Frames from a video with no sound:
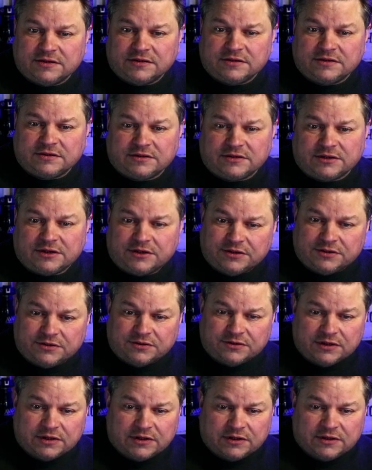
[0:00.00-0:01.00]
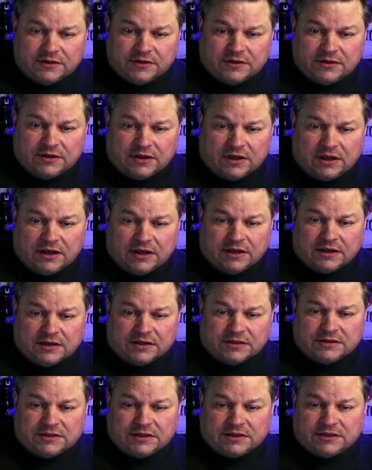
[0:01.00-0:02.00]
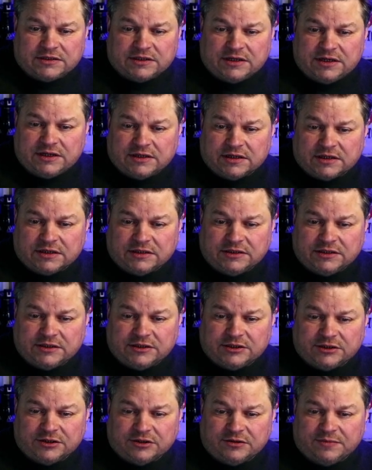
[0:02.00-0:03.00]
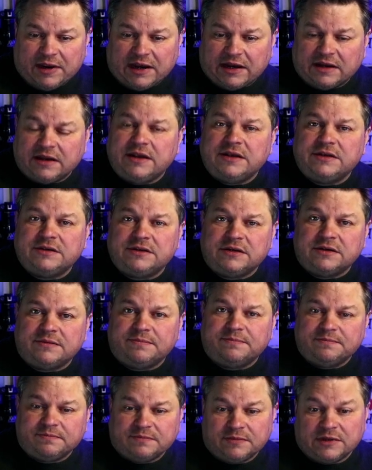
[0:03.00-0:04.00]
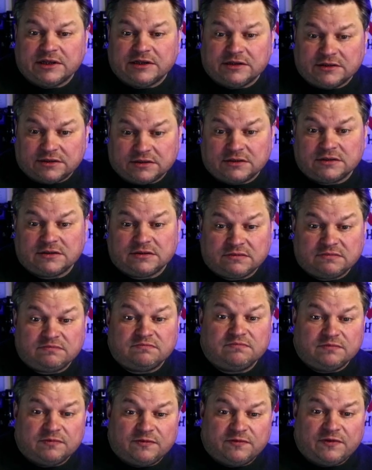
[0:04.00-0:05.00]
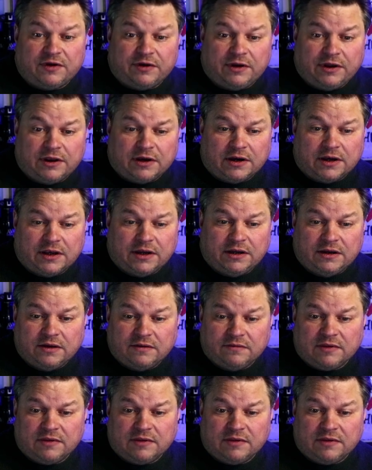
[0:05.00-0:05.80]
So 1692 magnesium is very high,